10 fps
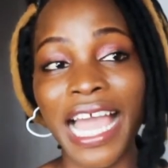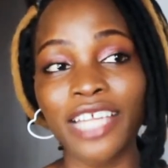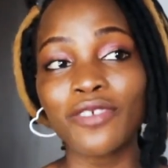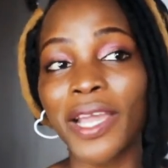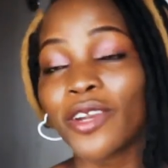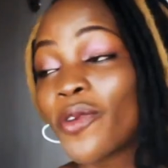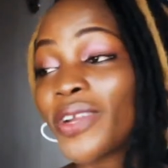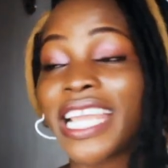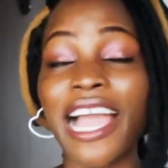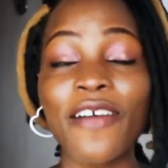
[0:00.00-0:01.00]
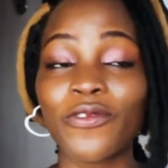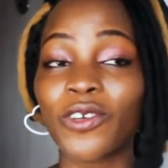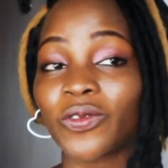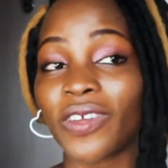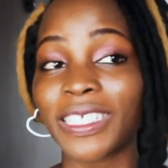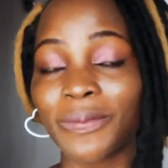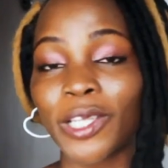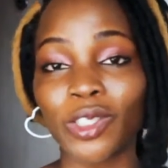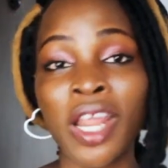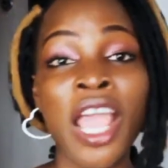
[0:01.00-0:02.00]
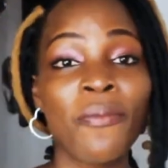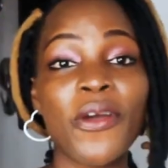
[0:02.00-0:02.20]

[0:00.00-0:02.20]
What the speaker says: and you might not really have funds for expansion.